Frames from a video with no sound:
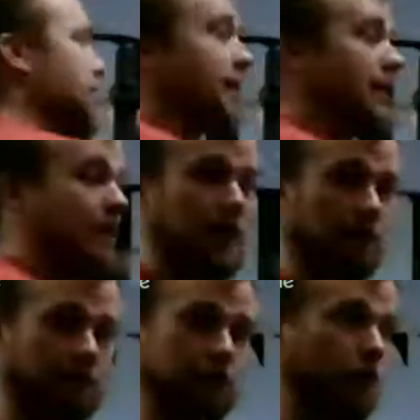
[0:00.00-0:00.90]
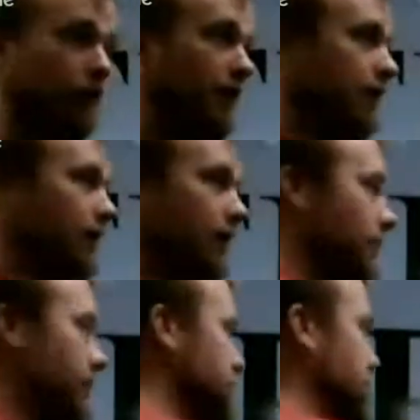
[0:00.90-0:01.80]
If you're
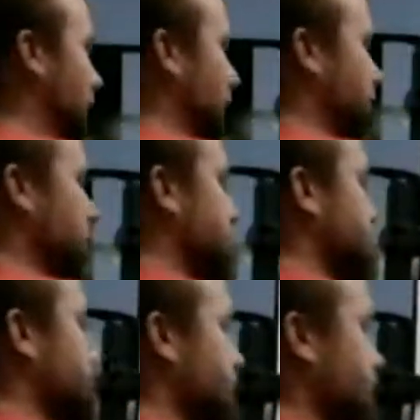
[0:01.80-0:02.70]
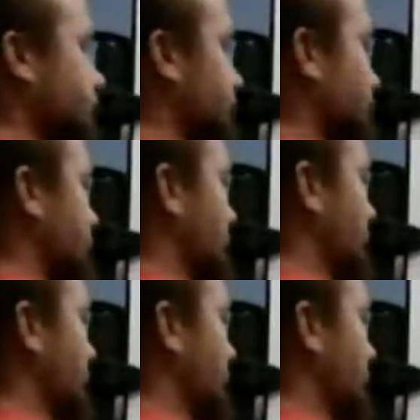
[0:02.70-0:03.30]
eating like 5